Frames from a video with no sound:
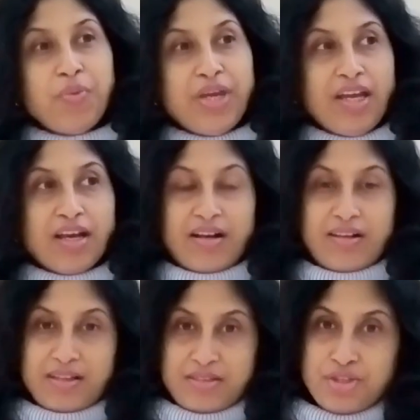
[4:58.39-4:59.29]
we
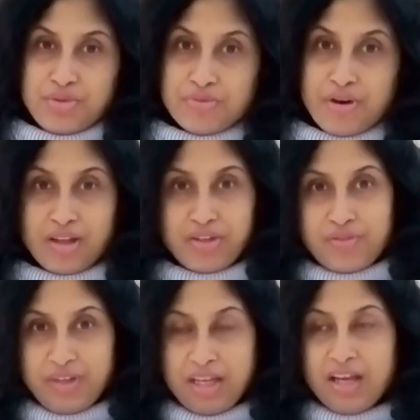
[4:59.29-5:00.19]
2 or
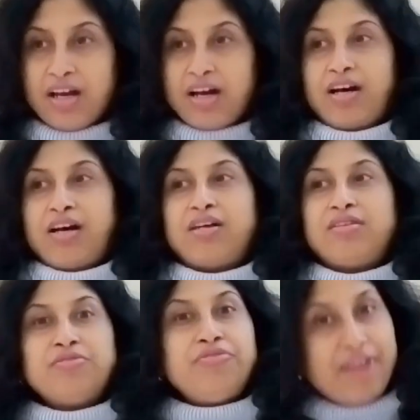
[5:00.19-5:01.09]
3
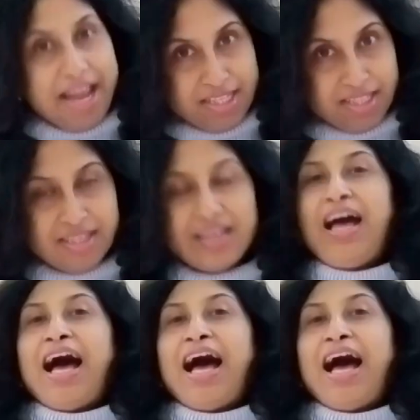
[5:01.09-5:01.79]
friends